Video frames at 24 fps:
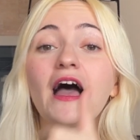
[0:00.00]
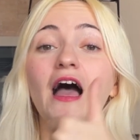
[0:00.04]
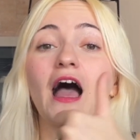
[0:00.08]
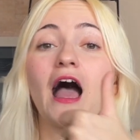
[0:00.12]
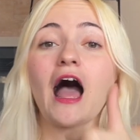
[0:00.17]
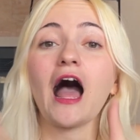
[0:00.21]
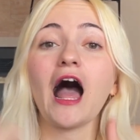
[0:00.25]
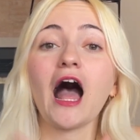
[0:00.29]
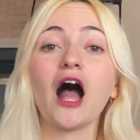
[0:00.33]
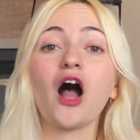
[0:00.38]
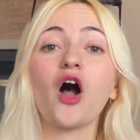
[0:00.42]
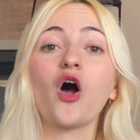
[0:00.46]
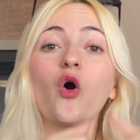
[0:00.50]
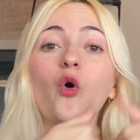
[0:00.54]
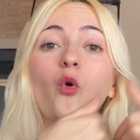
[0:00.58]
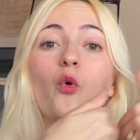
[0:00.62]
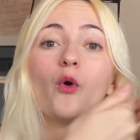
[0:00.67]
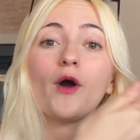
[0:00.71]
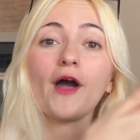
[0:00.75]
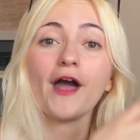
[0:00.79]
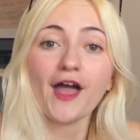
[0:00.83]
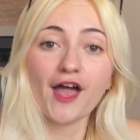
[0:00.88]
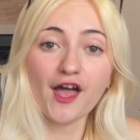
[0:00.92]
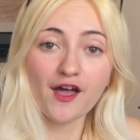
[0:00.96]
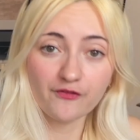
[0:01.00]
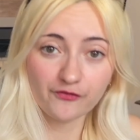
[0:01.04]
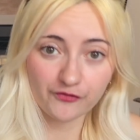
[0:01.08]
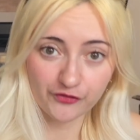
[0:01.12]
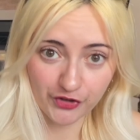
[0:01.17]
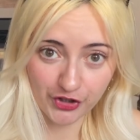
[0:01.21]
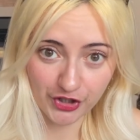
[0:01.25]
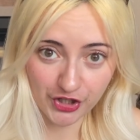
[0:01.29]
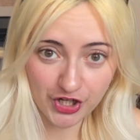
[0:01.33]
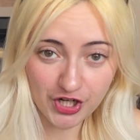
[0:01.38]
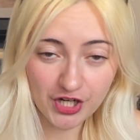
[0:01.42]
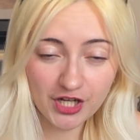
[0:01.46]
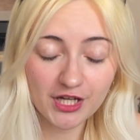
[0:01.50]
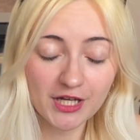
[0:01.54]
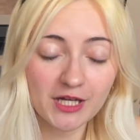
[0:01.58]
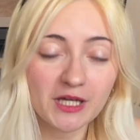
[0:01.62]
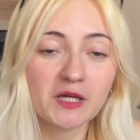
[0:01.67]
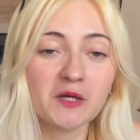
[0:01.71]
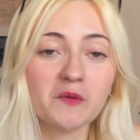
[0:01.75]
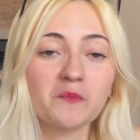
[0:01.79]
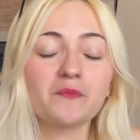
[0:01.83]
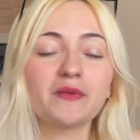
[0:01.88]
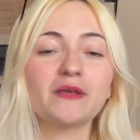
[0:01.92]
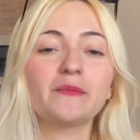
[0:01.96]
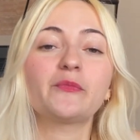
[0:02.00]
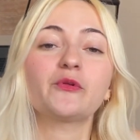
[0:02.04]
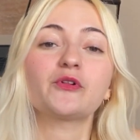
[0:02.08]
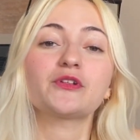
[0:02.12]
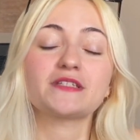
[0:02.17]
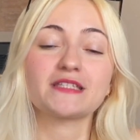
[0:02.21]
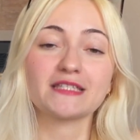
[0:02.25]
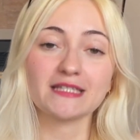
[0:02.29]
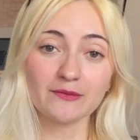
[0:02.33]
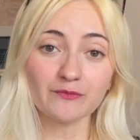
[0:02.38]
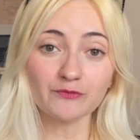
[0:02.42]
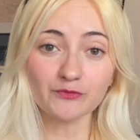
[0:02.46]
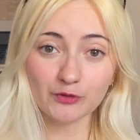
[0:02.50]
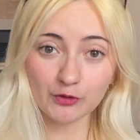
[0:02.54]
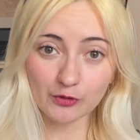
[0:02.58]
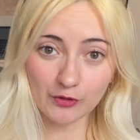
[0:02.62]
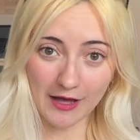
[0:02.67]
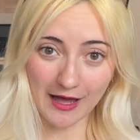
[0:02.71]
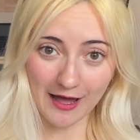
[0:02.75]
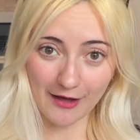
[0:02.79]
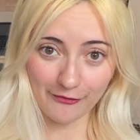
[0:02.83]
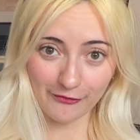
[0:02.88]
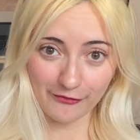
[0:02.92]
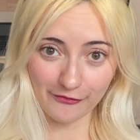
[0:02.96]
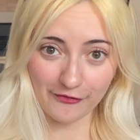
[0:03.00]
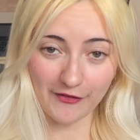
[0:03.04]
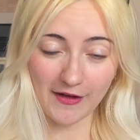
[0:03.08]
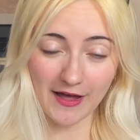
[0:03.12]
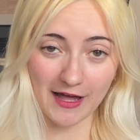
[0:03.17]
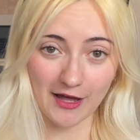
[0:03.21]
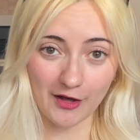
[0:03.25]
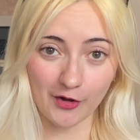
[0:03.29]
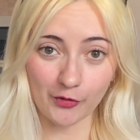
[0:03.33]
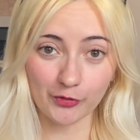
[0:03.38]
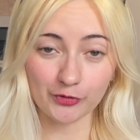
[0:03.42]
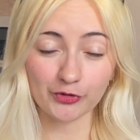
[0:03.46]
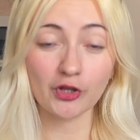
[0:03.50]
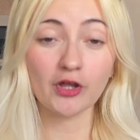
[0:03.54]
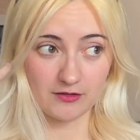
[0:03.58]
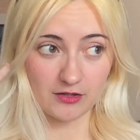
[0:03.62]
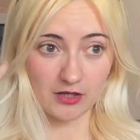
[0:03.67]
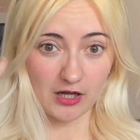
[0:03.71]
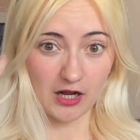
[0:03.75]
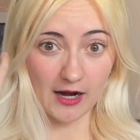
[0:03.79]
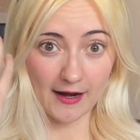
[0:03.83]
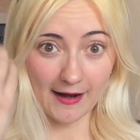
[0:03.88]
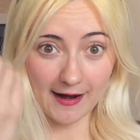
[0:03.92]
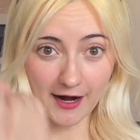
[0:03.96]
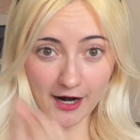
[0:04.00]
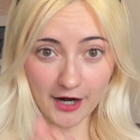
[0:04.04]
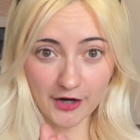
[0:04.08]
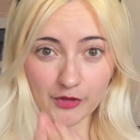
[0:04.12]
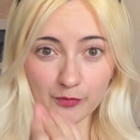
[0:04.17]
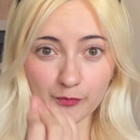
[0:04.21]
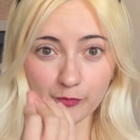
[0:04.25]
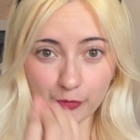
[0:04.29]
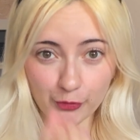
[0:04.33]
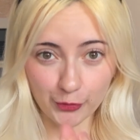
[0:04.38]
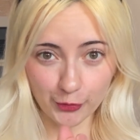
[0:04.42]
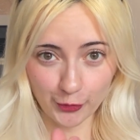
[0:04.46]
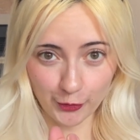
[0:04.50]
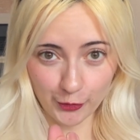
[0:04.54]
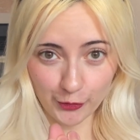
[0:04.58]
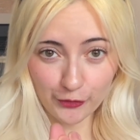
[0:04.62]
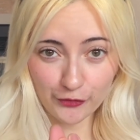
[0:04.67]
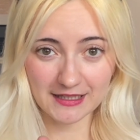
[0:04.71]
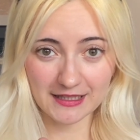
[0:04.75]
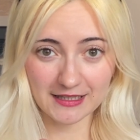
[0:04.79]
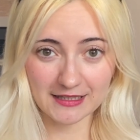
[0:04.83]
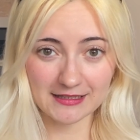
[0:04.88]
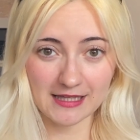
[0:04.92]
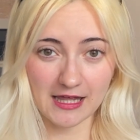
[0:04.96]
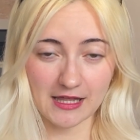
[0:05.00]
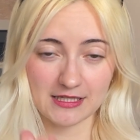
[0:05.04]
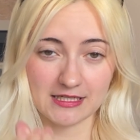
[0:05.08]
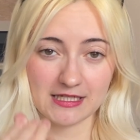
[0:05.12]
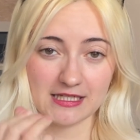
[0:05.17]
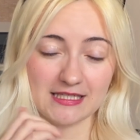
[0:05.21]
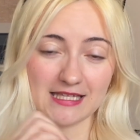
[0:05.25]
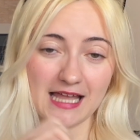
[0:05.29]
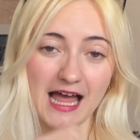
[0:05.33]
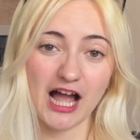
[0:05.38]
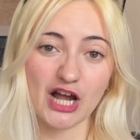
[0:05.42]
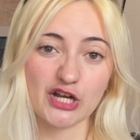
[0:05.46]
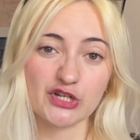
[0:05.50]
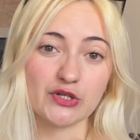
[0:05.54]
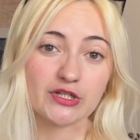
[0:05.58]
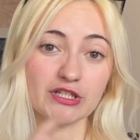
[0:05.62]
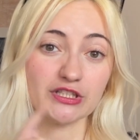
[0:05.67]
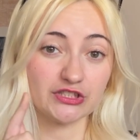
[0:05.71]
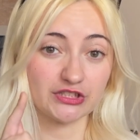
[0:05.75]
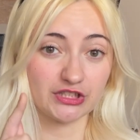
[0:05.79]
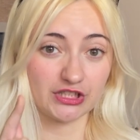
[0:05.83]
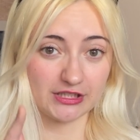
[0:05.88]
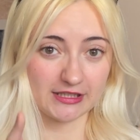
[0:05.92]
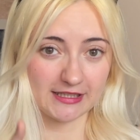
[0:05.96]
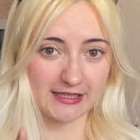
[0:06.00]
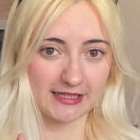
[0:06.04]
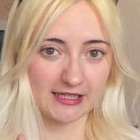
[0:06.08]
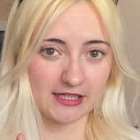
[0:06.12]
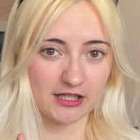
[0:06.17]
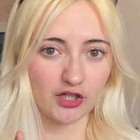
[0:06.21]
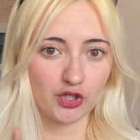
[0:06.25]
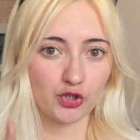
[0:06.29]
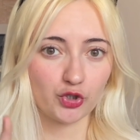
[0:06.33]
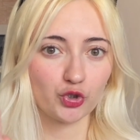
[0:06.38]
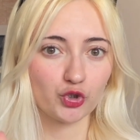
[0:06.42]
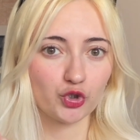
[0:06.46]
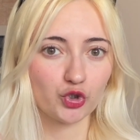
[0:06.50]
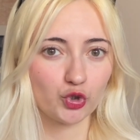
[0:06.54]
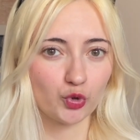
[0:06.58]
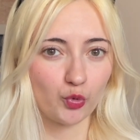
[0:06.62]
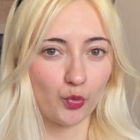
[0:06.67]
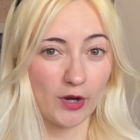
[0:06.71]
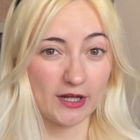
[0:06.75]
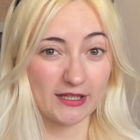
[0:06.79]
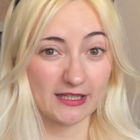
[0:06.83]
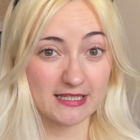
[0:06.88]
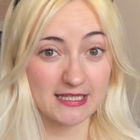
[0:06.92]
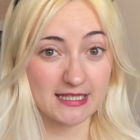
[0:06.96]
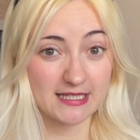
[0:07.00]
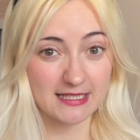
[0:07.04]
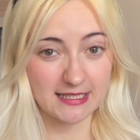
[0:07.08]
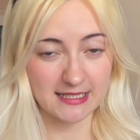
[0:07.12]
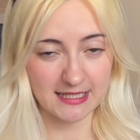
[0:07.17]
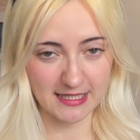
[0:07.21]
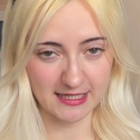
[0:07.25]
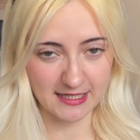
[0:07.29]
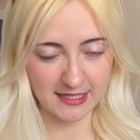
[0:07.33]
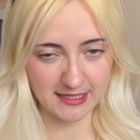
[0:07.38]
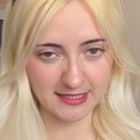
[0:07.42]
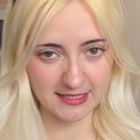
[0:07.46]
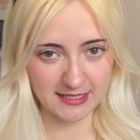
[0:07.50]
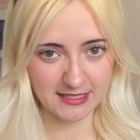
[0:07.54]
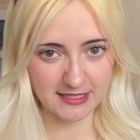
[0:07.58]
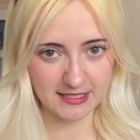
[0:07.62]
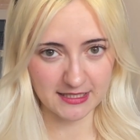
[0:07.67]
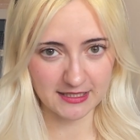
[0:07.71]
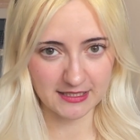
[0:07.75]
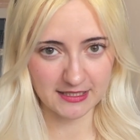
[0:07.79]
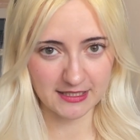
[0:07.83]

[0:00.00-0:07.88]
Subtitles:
However, people seem to have found hard proof that she's actually turning 26.